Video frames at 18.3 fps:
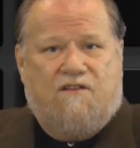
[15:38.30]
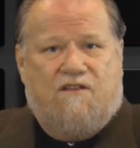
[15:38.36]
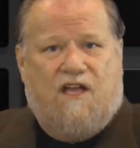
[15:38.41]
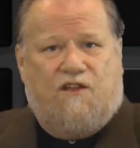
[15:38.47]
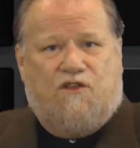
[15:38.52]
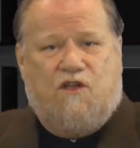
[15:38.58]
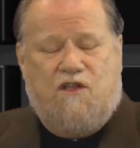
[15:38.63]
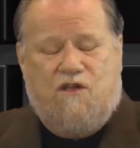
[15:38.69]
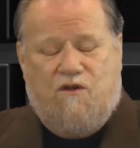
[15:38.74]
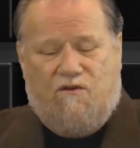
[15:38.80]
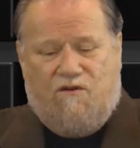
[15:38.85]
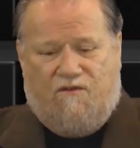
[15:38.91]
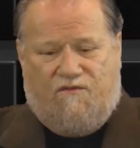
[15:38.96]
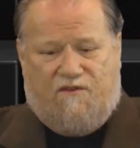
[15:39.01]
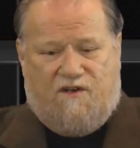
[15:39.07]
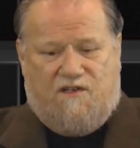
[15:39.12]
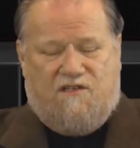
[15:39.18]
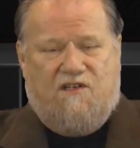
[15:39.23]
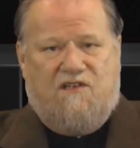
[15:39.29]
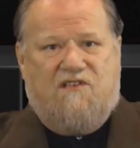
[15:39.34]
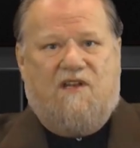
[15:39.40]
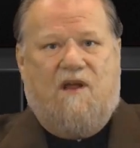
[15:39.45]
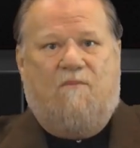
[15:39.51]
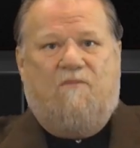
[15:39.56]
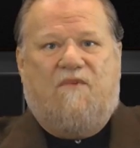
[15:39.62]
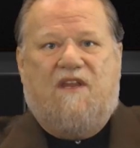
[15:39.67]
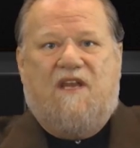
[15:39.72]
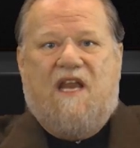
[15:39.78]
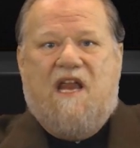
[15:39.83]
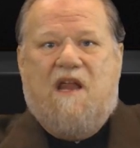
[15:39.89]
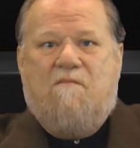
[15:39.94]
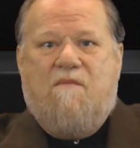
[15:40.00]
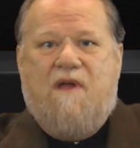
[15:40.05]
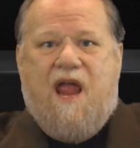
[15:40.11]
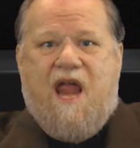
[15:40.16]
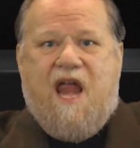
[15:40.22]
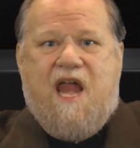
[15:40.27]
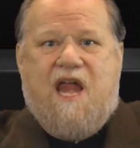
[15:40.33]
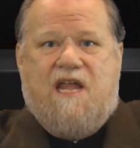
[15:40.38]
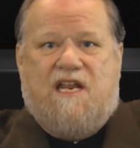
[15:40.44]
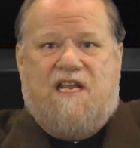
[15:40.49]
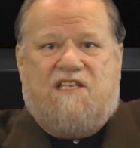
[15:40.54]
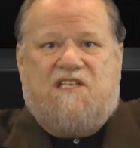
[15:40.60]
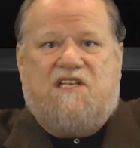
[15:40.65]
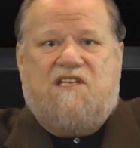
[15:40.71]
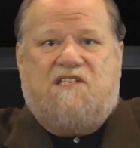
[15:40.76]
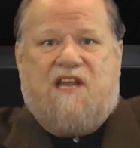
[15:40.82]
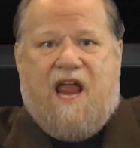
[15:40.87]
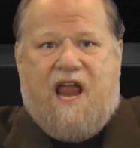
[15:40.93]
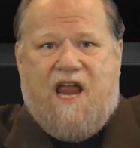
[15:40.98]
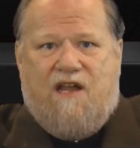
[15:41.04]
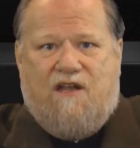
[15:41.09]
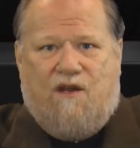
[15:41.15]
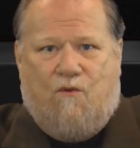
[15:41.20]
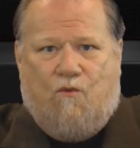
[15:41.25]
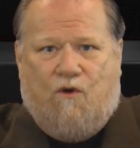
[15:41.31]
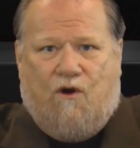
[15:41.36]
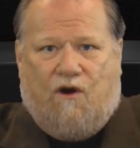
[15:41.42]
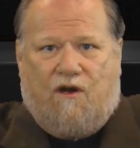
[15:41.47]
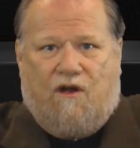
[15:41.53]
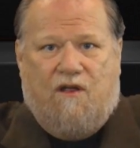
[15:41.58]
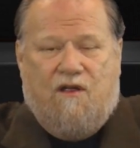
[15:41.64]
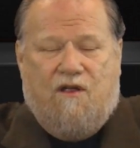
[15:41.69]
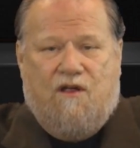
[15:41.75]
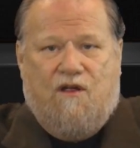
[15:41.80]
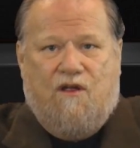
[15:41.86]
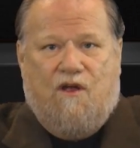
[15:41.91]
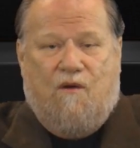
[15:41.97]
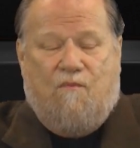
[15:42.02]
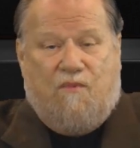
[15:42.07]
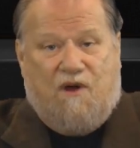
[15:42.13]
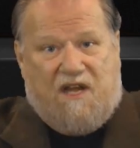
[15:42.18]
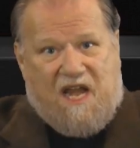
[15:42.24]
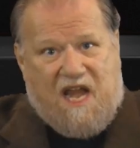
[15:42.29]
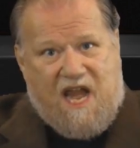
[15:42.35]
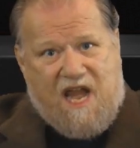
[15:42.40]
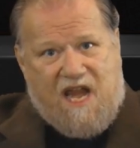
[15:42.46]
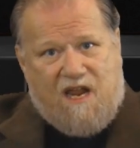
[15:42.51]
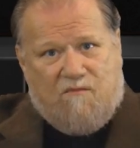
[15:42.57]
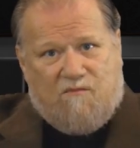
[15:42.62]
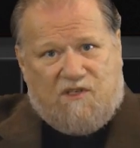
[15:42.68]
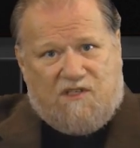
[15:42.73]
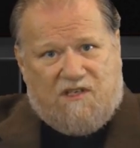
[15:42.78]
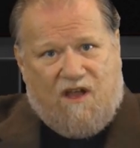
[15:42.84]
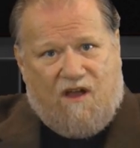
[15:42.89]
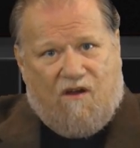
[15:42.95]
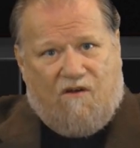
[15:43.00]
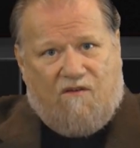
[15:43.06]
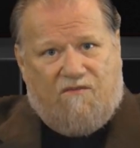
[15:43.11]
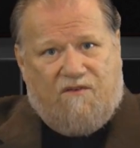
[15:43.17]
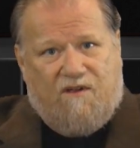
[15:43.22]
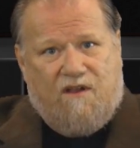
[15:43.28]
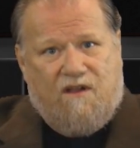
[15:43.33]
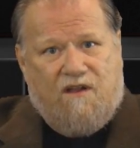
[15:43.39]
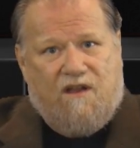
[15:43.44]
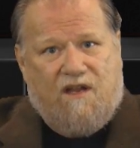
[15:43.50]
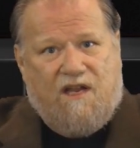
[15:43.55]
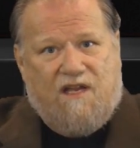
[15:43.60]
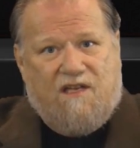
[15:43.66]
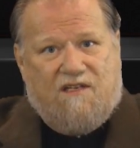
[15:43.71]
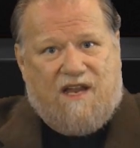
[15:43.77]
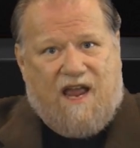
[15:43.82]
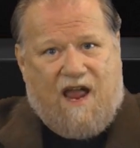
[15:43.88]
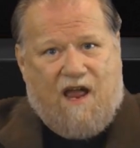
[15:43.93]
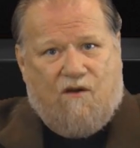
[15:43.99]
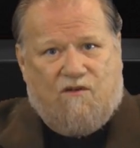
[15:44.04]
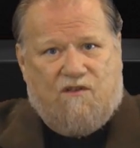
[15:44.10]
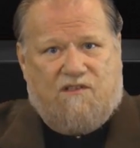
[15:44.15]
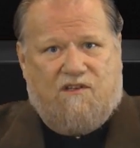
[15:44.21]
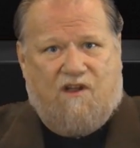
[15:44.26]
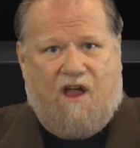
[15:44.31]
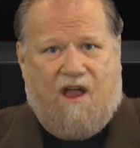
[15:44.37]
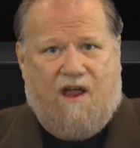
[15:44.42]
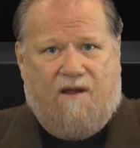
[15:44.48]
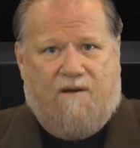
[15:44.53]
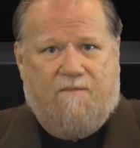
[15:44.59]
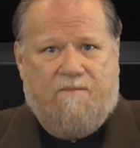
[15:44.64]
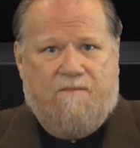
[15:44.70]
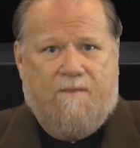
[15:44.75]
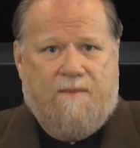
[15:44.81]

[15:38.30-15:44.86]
That the universe is something he made. It's his handiwork. But he himself is outside.